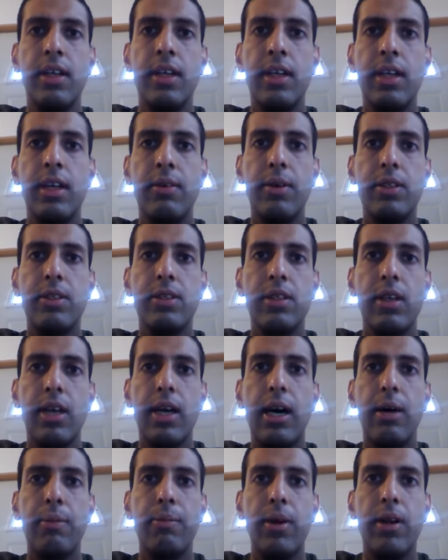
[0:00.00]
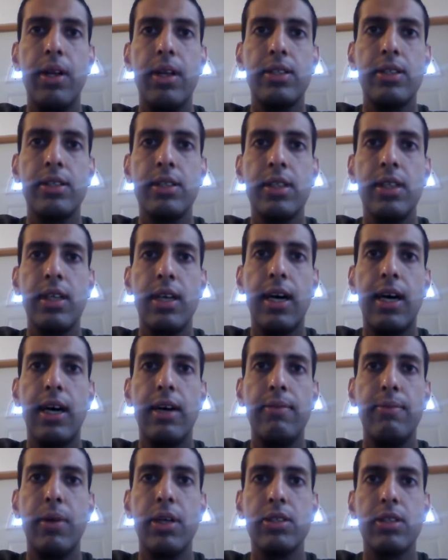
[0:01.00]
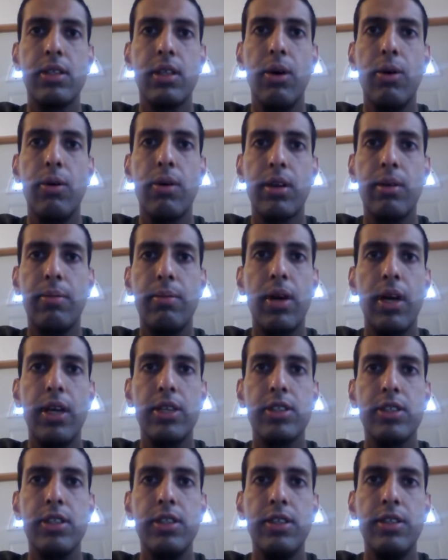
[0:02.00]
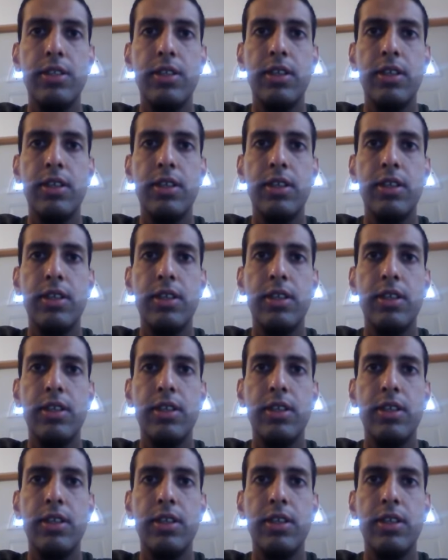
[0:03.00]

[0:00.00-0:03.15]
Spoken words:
which operates on much lower compression